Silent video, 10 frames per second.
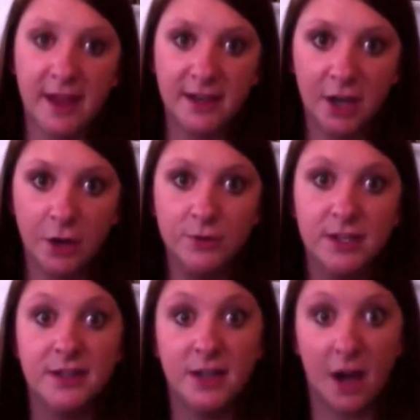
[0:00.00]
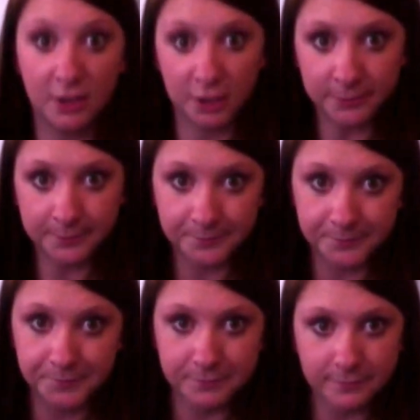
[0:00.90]
had to go to the doctor
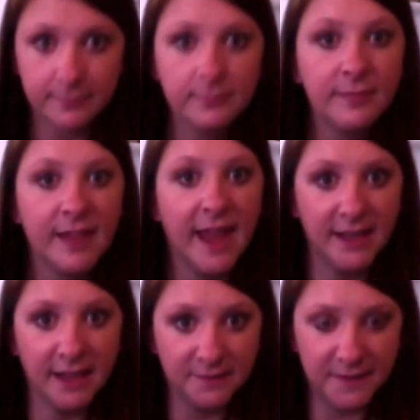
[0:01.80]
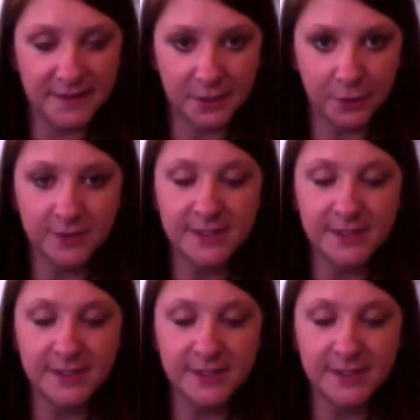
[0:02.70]
and get physicals,